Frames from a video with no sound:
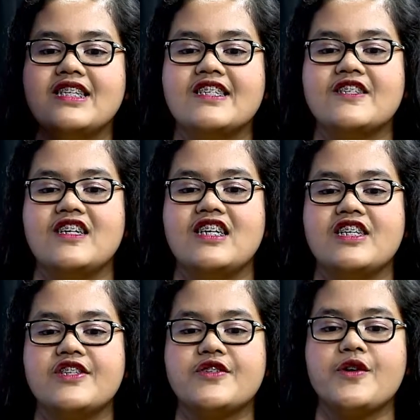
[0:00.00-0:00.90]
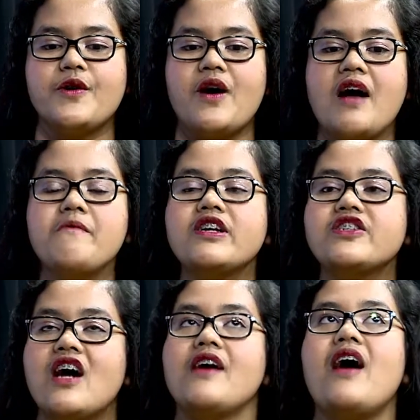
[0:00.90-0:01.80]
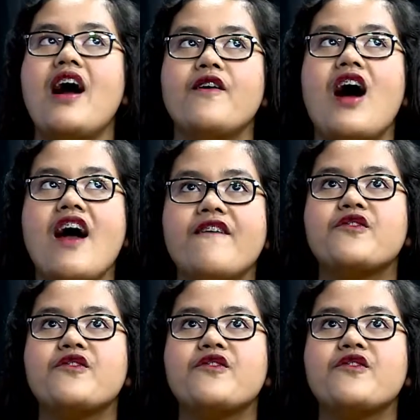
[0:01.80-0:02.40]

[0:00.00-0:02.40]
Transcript: So I have